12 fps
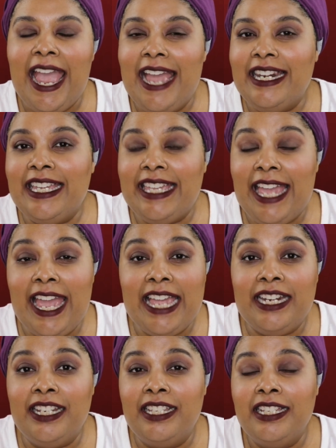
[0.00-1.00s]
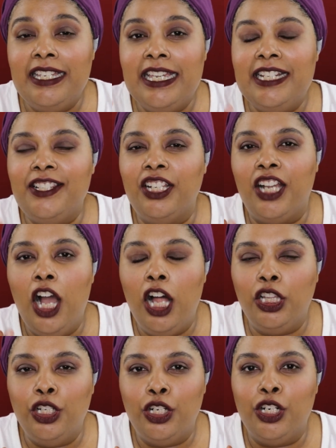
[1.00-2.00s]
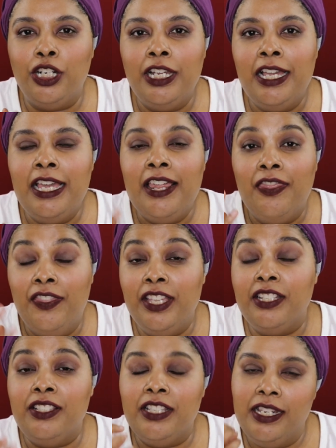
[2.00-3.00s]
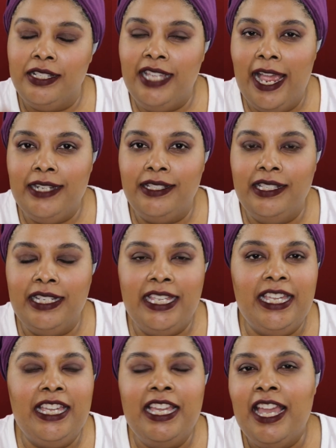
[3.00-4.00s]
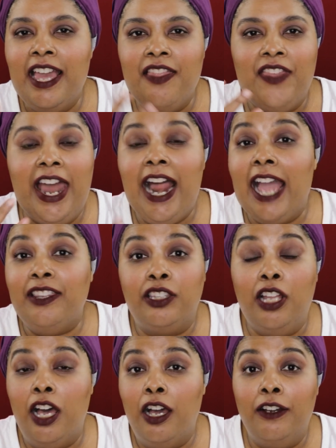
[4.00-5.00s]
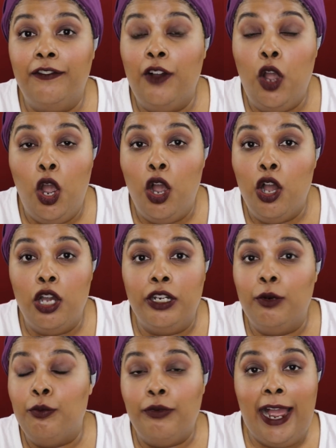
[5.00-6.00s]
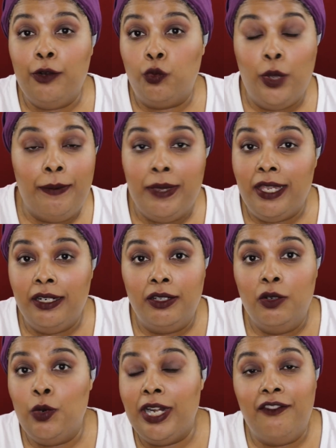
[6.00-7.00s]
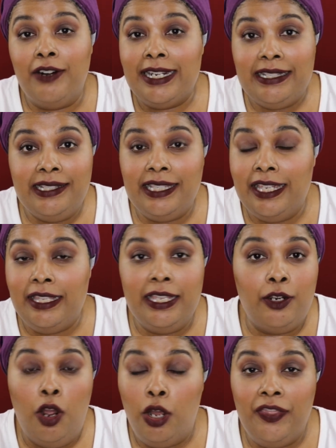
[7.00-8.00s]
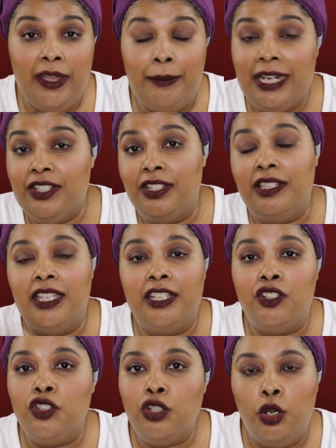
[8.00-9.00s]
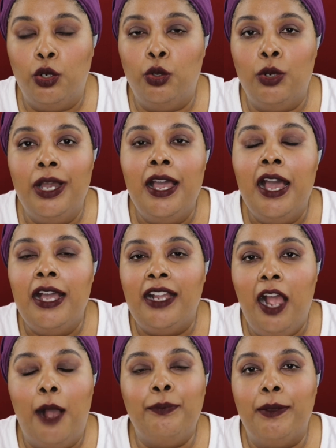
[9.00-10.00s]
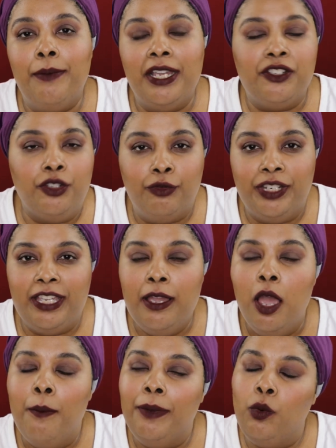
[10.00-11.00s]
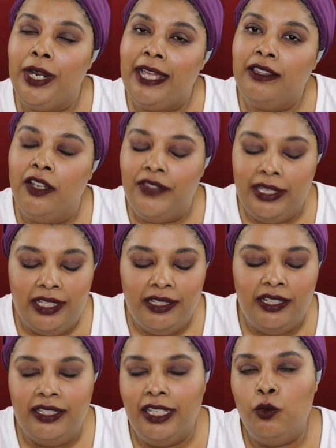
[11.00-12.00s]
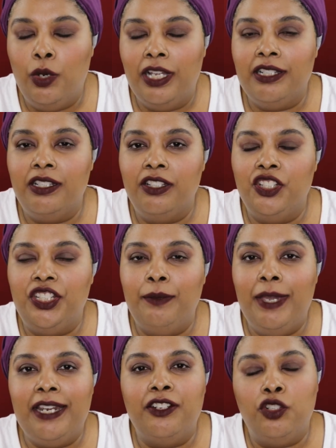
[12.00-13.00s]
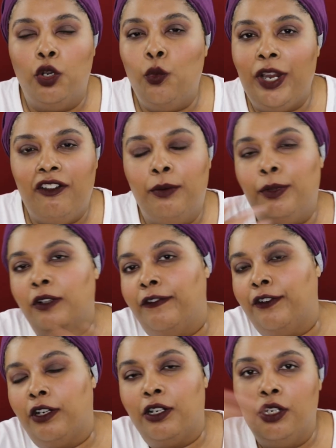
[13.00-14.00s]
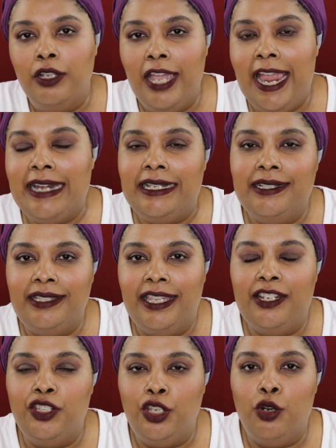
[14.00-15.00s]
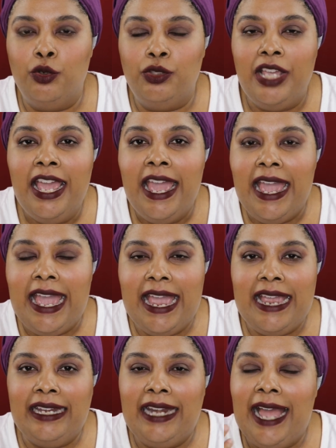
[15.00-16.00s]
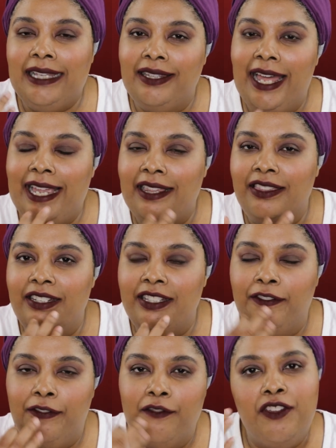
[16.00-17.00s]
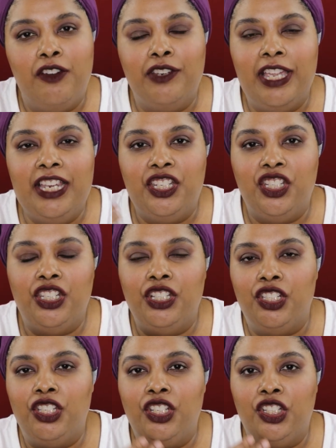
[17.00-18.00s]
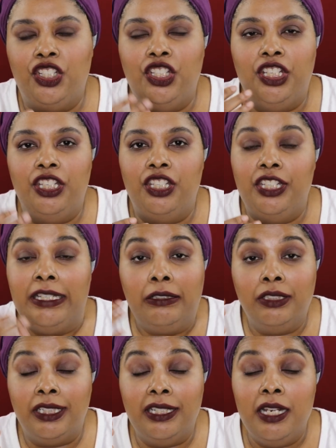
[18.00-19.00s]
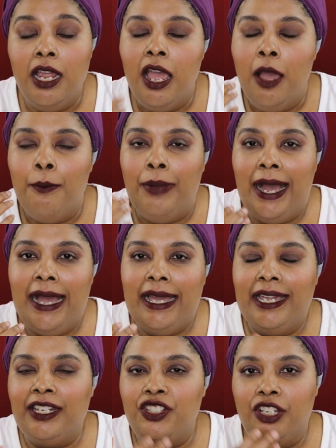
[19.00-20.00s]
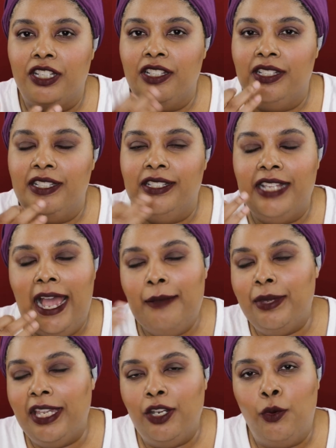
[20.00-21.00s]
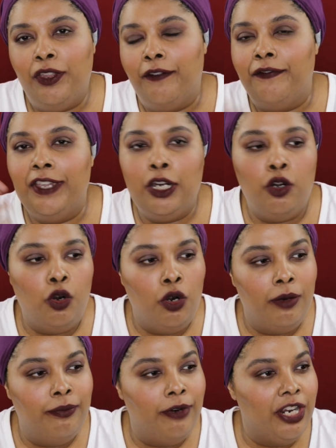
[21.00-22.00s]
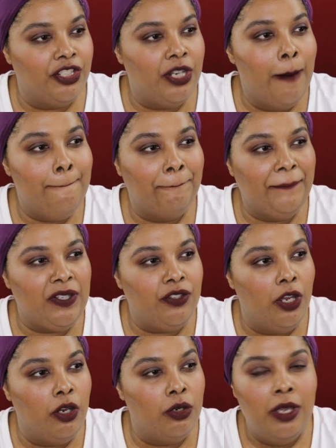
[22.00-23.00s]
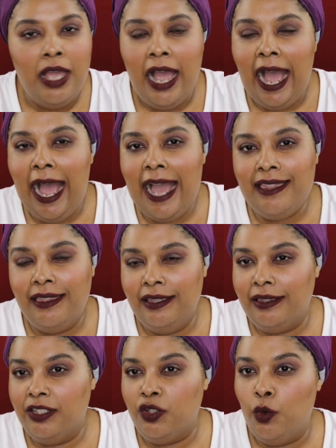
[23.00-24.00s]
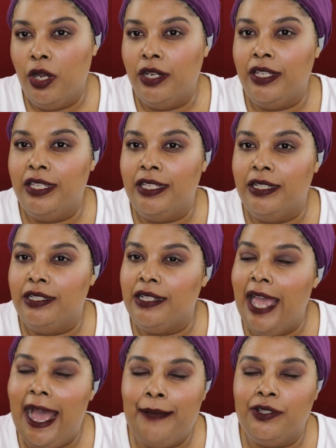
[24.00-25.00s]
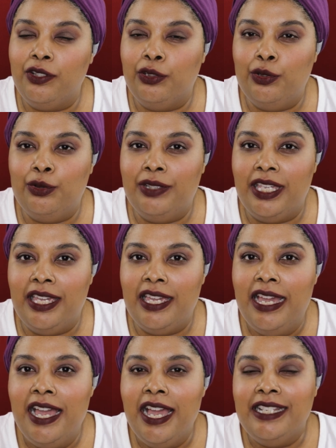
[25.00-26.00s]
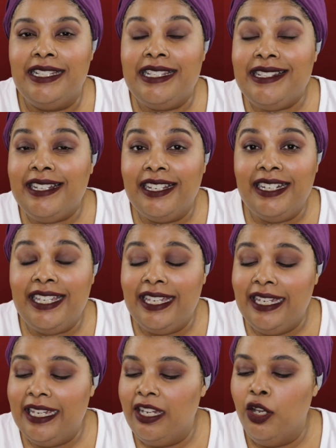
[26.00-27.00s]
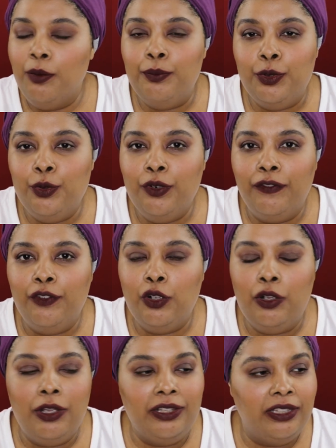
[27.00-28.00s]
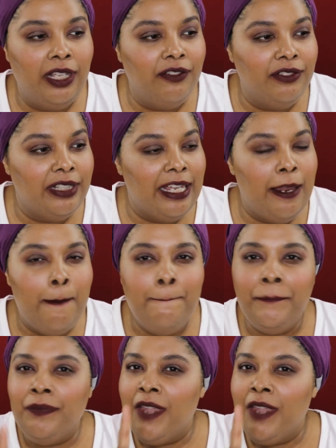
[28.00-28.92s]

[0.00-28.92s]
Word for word: And again, it's a color, this intensity that I love on brown women. Whenever I see it on them, I just think it's so complimentary. But what I love that Lisa did was she made it so wearable for any skin tone. And I like the different variations she yielded by just dabbing it on with her finger or a brush. So I think this one is absolutely stunning, beautiful, lovely.